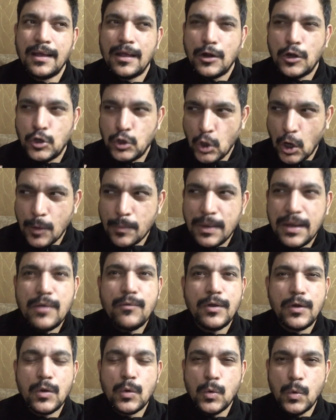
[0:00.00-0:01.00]
Normally,
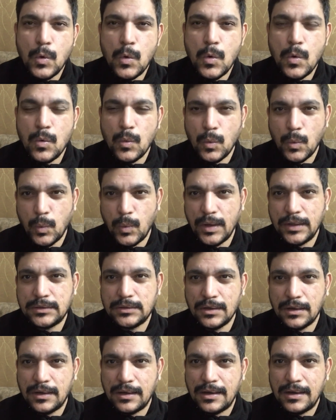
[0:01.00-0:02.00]
when you go with
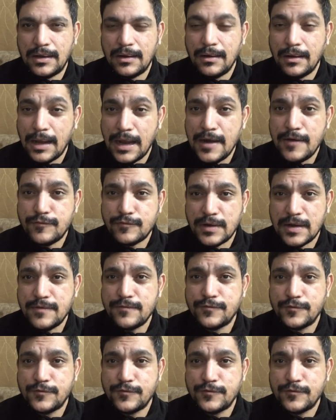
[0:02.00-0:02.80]
a lifetime